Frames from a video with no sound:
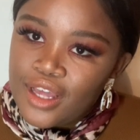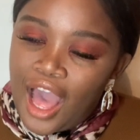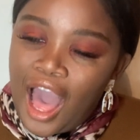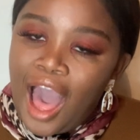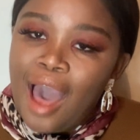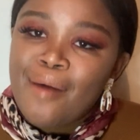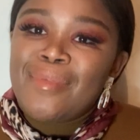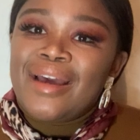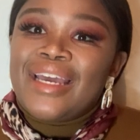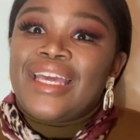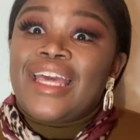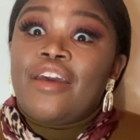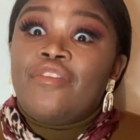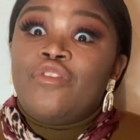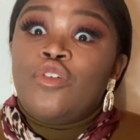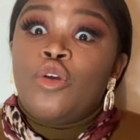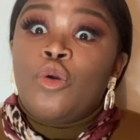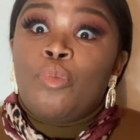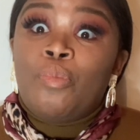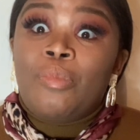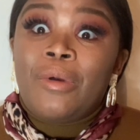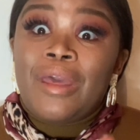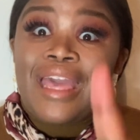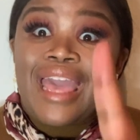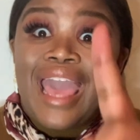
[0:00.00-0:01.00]
I'ma give you
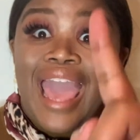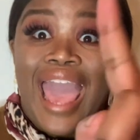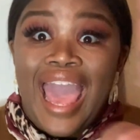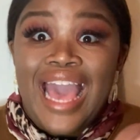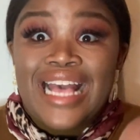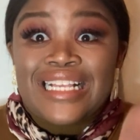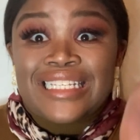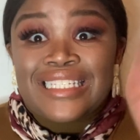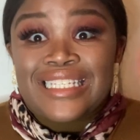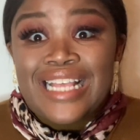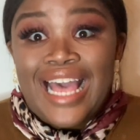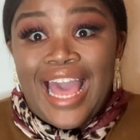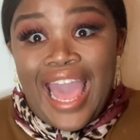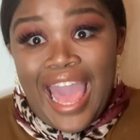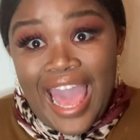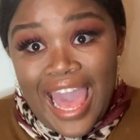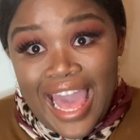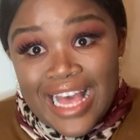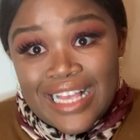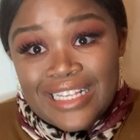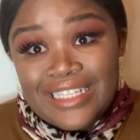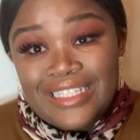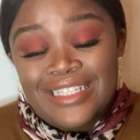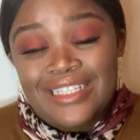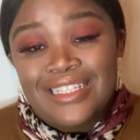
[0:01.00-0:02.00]

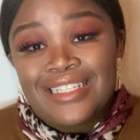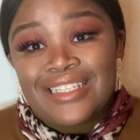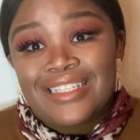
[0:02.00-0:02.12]
BSS.